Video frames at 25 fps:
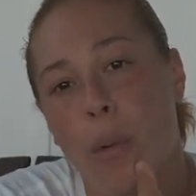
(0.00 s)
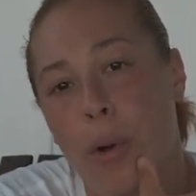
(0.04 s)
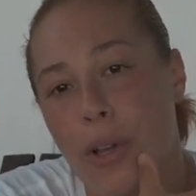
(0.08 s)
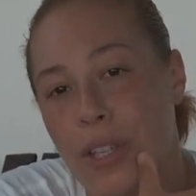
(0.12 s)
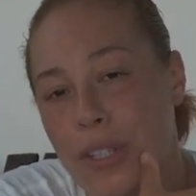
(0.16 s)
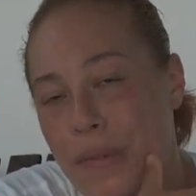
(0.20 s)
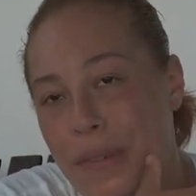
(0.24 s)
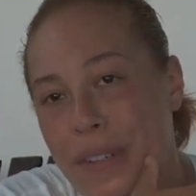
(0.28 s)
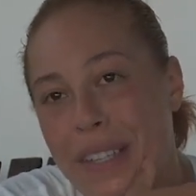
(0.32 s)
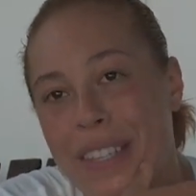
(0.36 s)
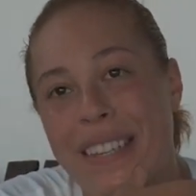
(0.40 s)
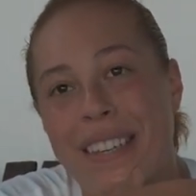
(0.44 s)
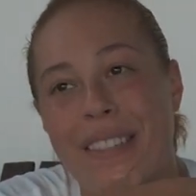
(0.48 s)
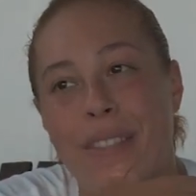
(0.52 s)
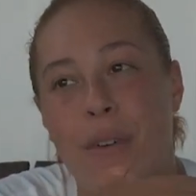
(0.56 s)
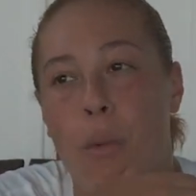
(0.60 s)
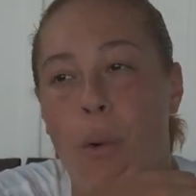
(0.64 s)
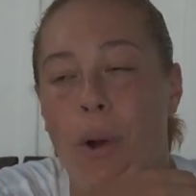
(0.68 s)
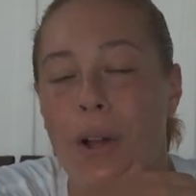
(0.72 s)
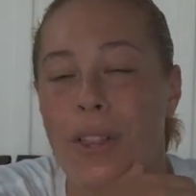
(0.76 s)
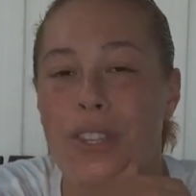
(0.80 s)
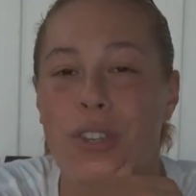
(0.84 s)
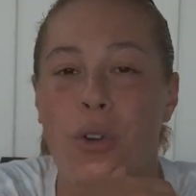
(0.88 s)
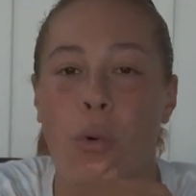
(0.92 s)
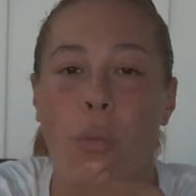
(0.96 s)
I wasn't really the
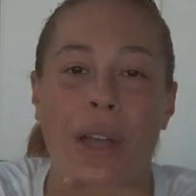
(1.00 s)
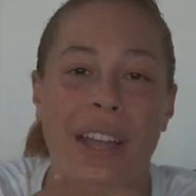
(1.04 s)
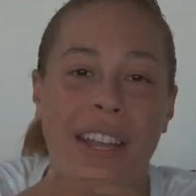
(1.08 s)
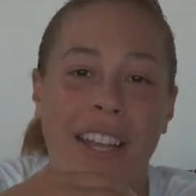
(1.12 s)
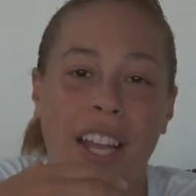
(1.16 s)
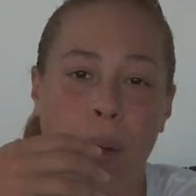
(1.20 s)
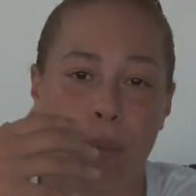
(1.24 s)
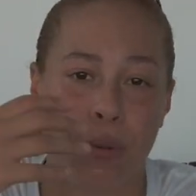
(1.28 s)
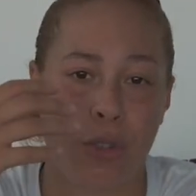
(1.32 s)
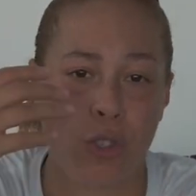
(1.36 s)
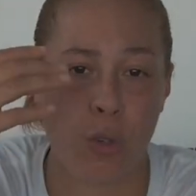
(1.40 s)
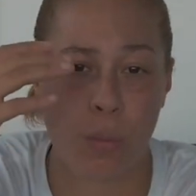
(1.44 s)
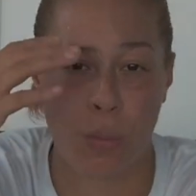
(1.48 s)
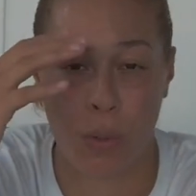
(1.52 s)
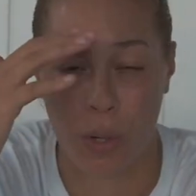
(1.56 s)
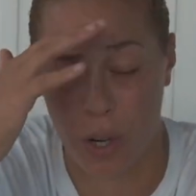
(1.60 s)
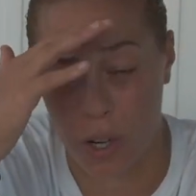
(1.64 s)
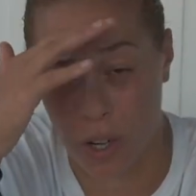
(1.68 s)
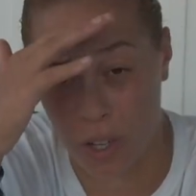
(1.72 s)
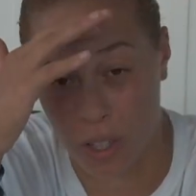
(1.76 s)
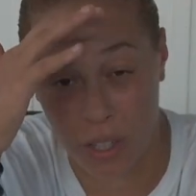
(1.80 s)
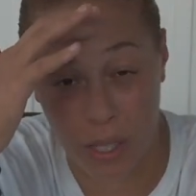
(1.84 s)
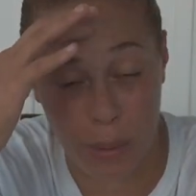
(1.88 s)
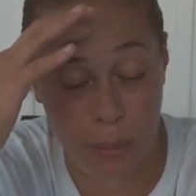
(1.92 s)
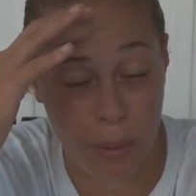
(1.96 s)
one to wake up super
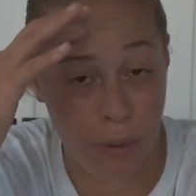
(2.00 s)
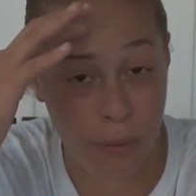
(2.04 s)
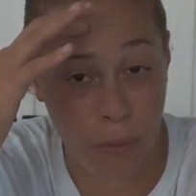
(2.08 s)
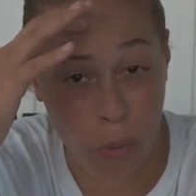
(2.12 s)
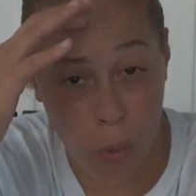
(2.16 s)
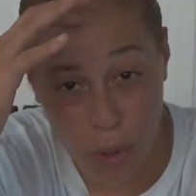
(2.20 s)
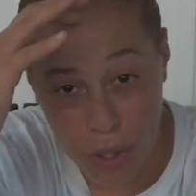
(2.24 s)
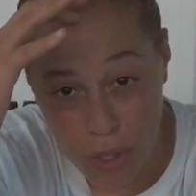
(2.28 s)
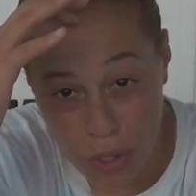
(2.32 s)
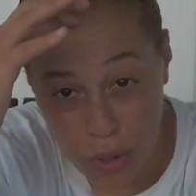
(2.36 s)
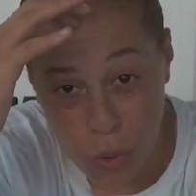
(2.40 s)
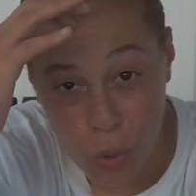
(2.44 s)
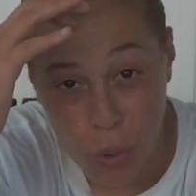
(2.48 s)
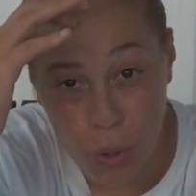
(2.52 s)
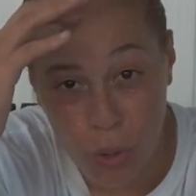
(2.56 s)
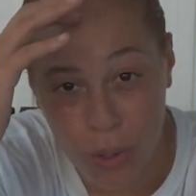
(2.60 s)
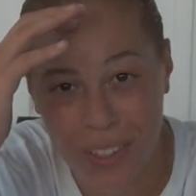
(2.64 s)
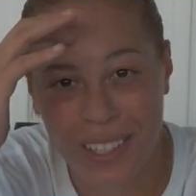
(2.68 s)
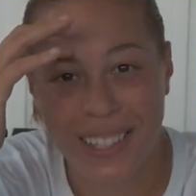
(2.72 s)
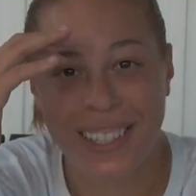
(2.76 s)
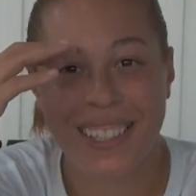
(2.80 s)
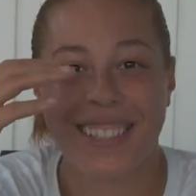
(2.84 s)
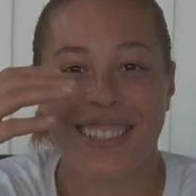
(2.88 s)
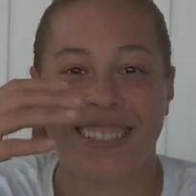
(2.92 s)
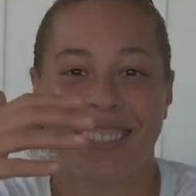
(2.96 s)
early before school.